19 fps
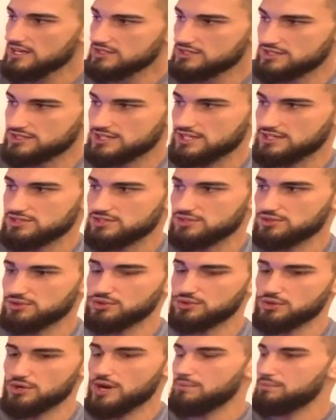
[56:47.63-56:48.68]
Just because you
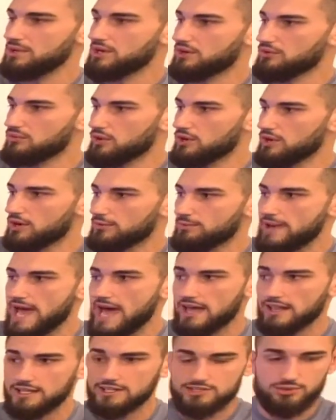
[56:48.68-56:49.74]
grew up in a royal
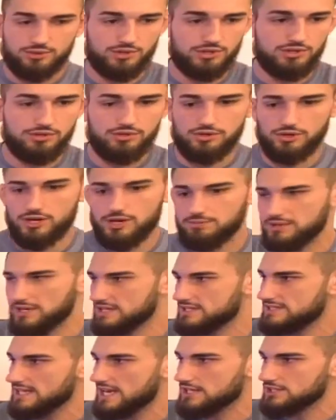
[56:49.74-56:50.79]
palace or you grew up in
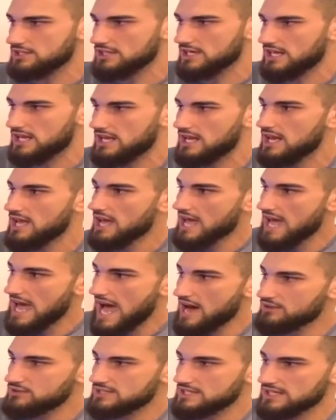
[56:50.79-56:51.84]
a Section 8
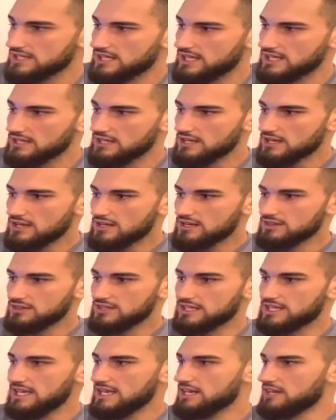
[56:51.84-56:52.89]
housing,
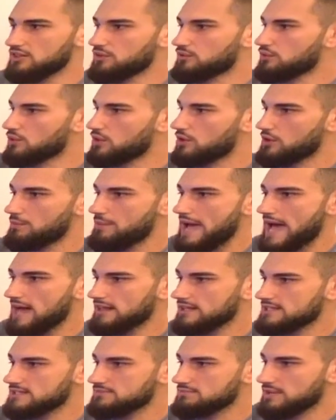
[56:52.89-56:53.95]
the kid in the royal
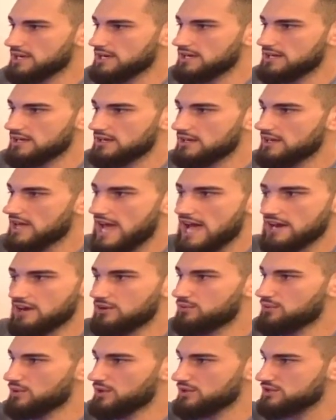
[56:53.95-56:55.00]
palace might have had
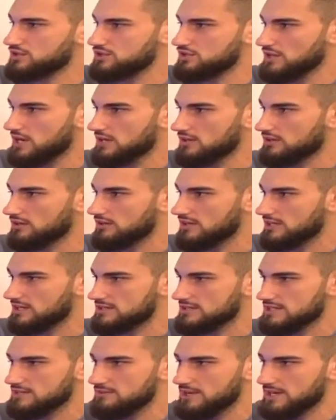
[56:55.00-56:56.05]
a worse struggle
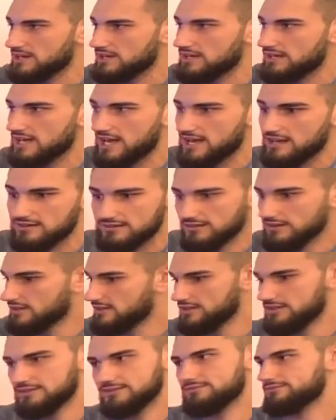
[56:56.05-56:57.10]
because he might have had...
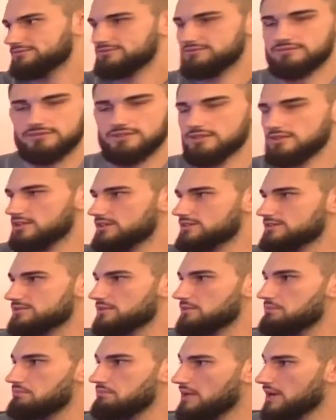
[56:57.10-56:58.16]
There's
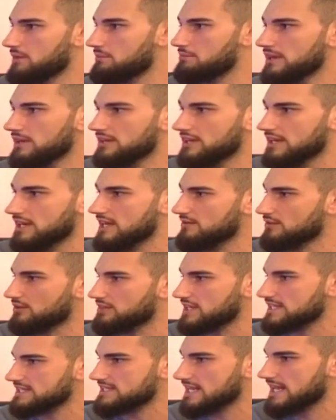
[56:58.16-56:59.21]
a million evil
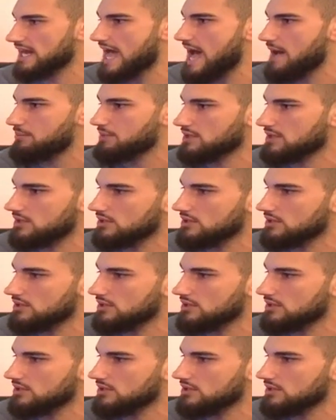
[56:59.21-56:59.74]
things that could happen to you.